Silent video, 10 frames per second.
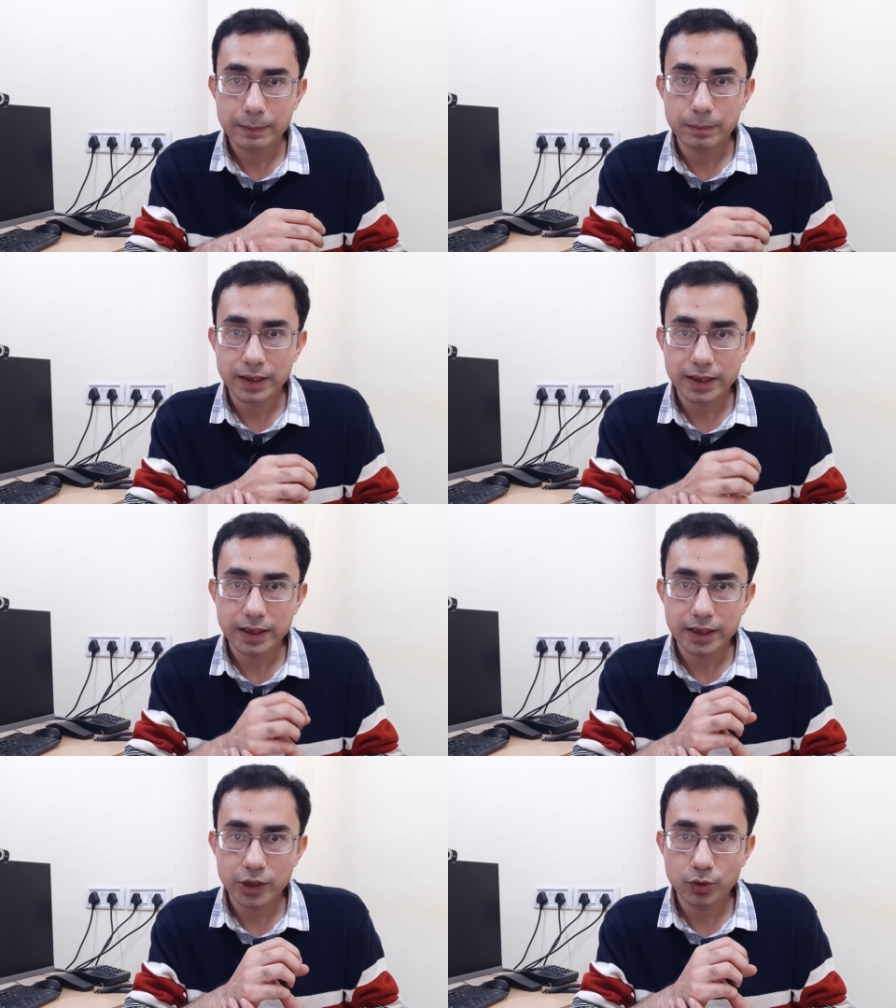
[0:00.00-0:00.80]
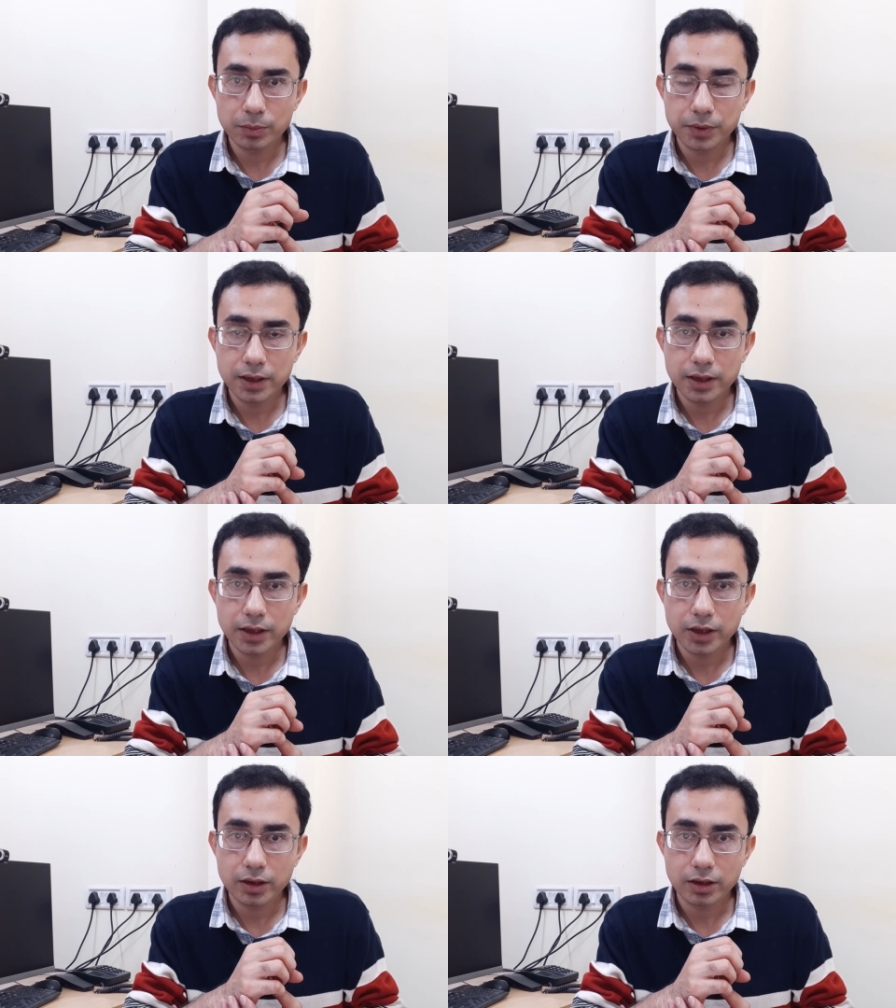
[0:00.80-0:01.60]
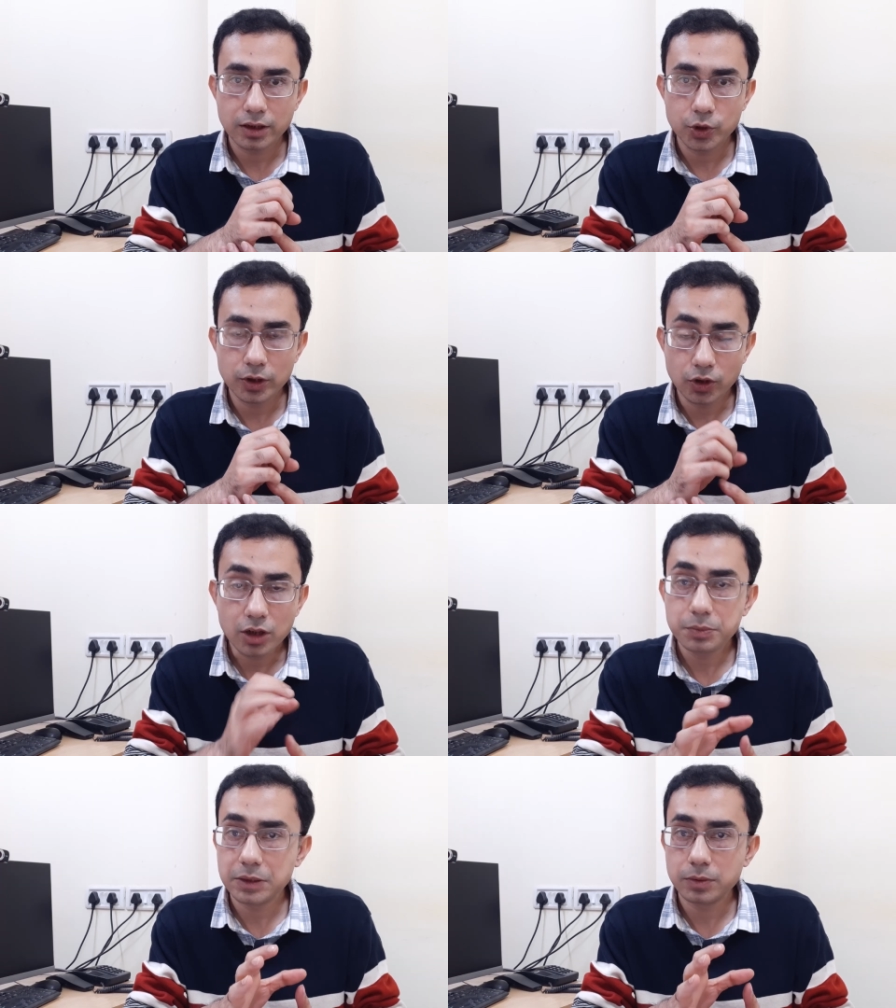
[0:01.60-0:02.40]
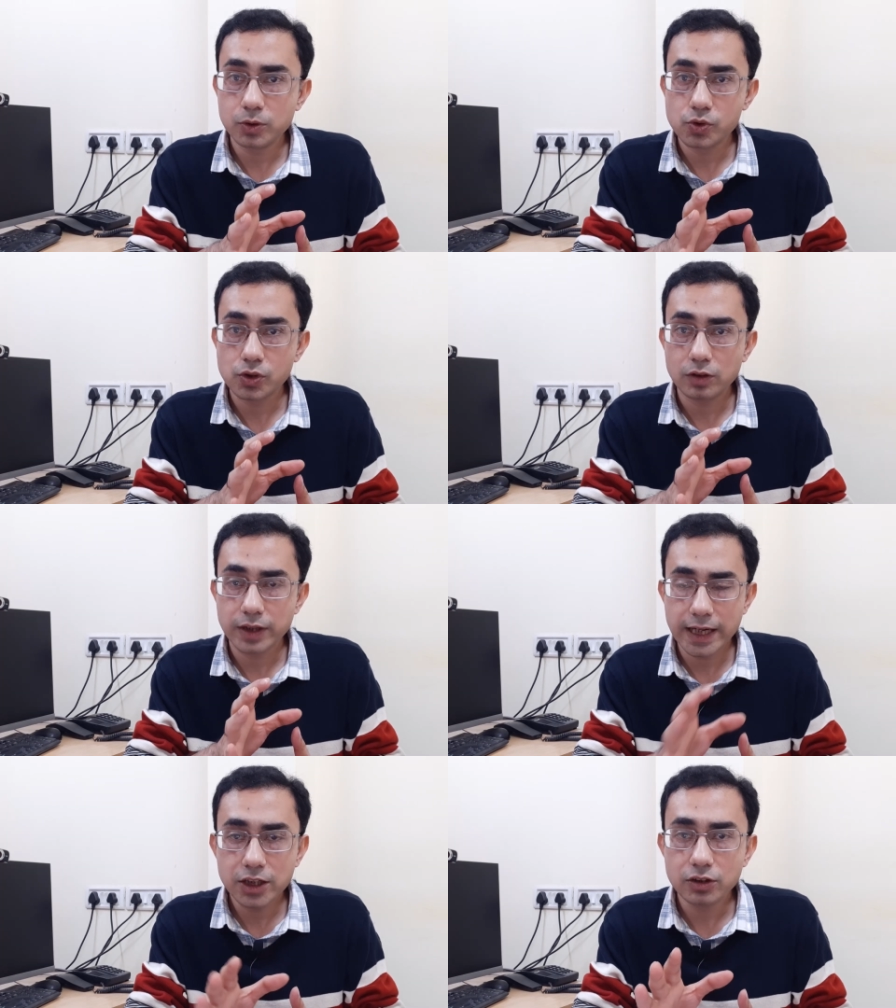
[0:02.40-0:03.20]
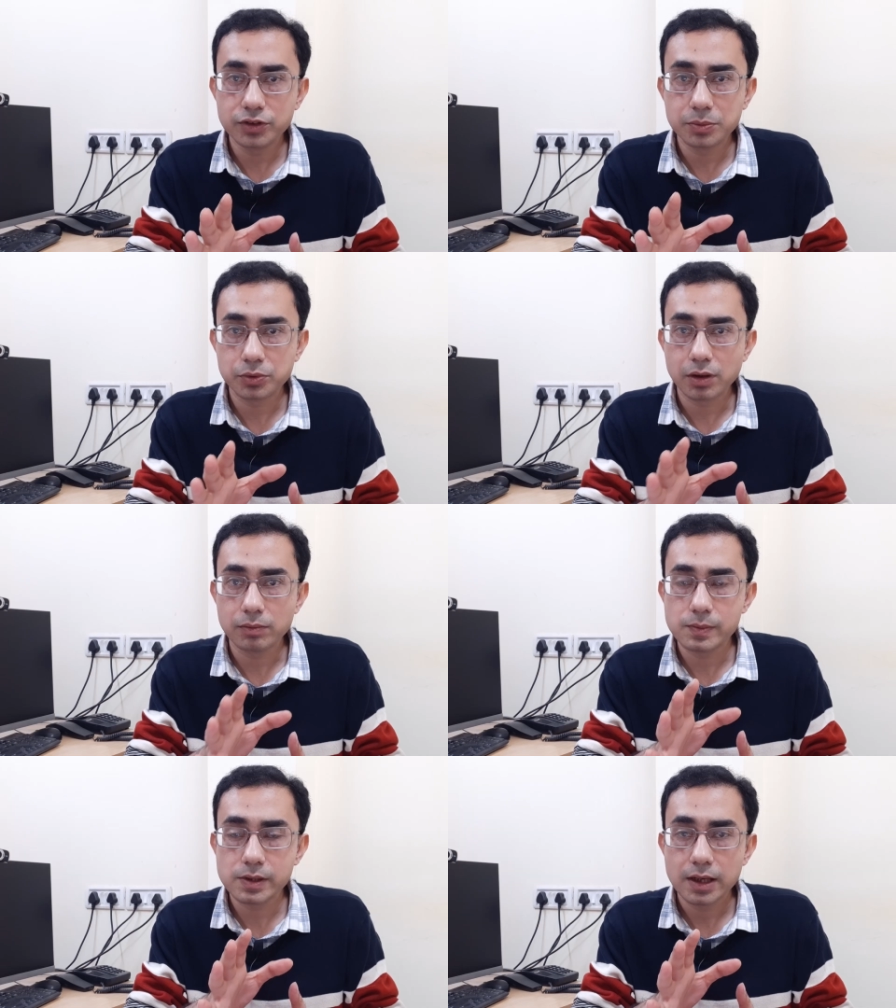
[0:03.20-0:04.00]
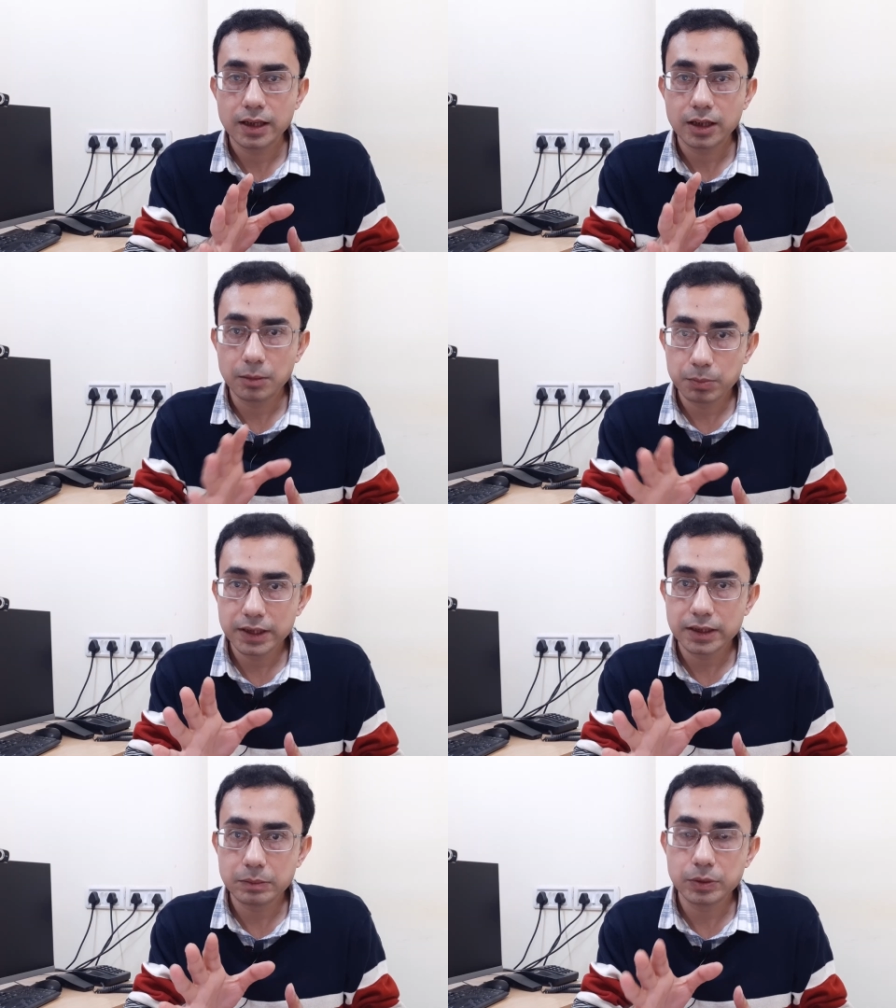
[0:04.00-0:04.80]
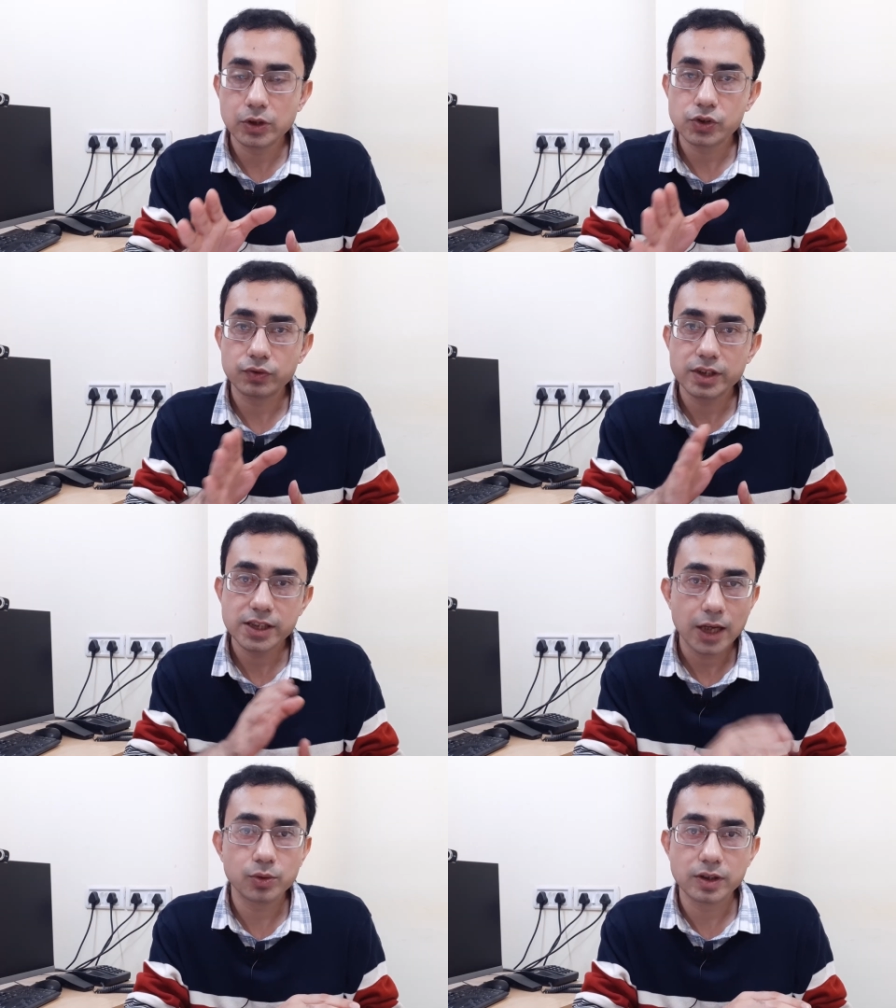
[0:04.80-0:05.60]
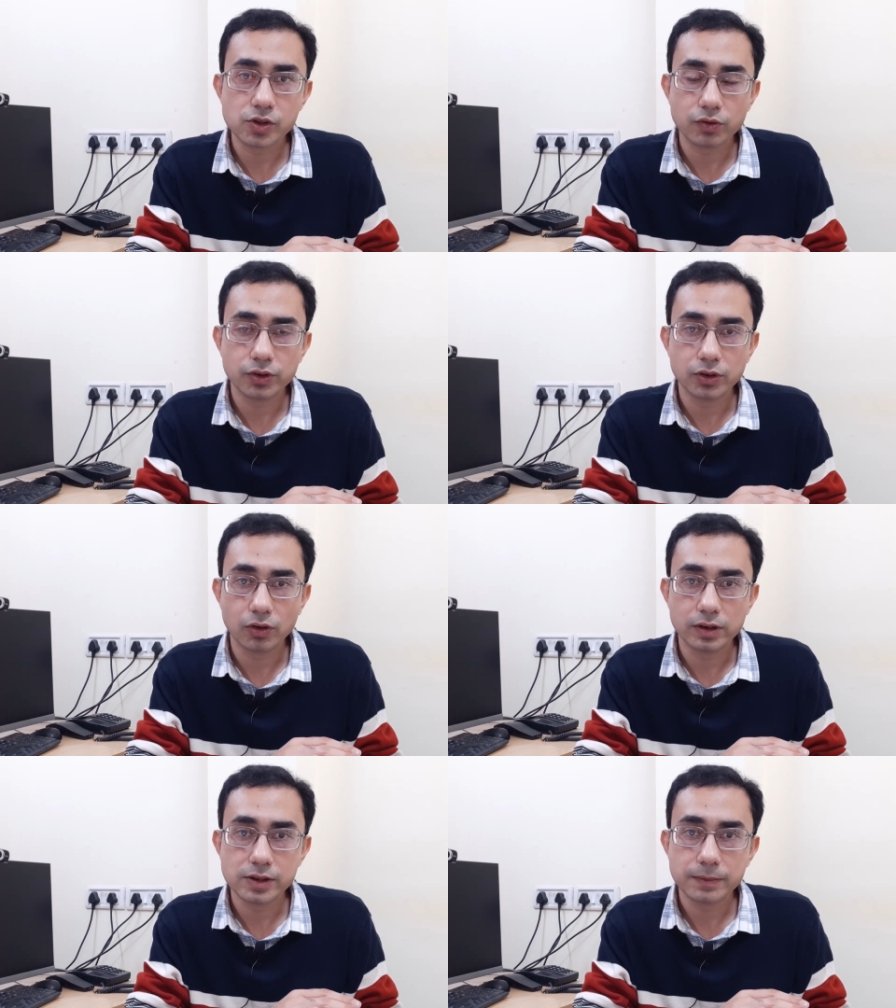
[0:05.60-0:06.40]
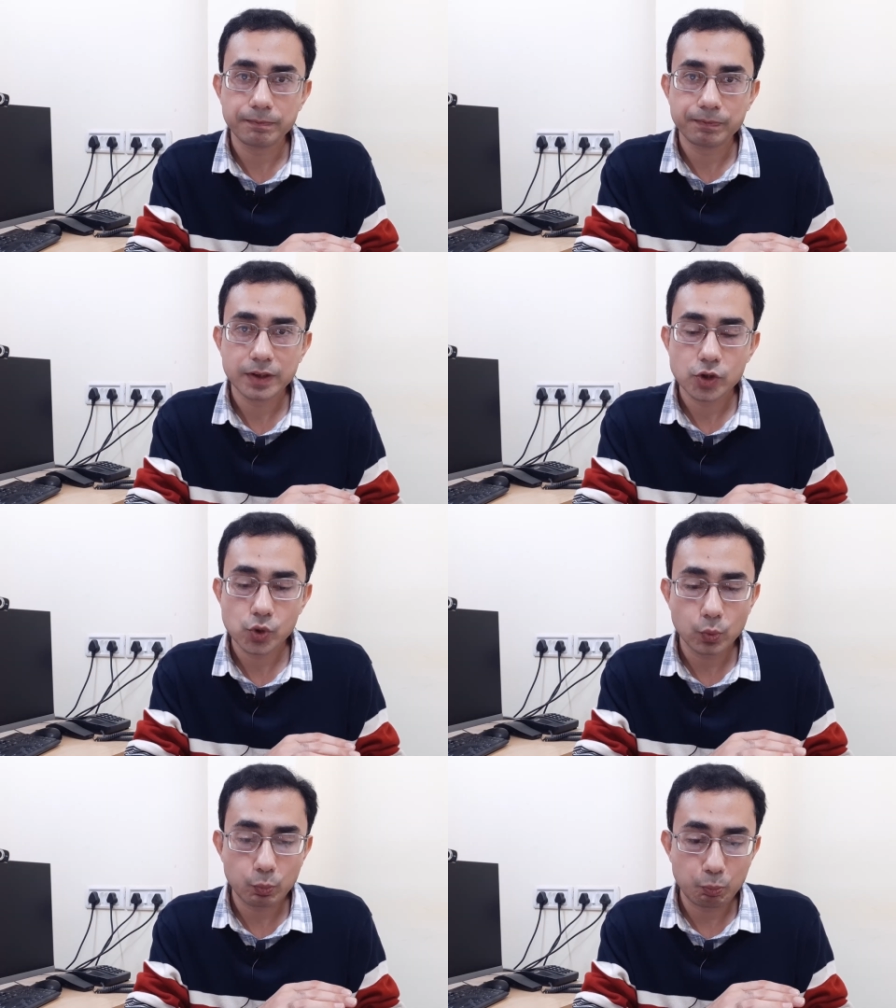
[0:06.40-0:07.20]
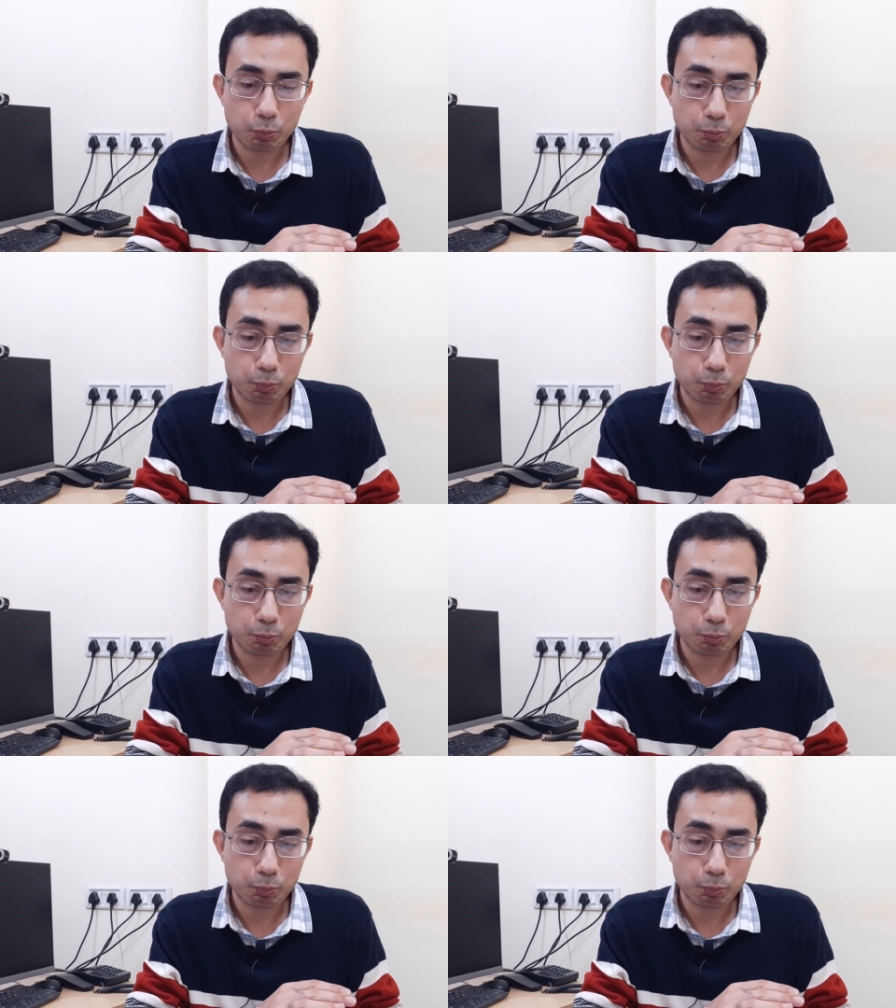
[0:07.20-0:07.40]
but you will not be able to solve any of the problems completely because of the shallowness of your knowledge. So